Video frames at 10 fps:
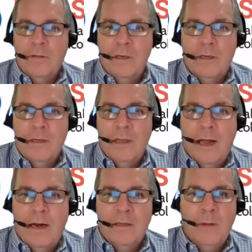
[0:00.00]
which
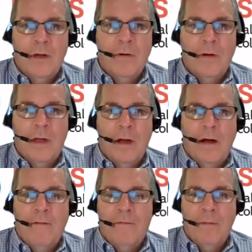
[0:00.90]
that has been going
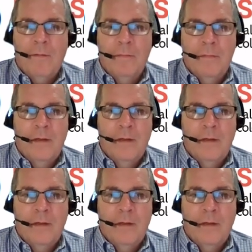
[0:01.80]
on for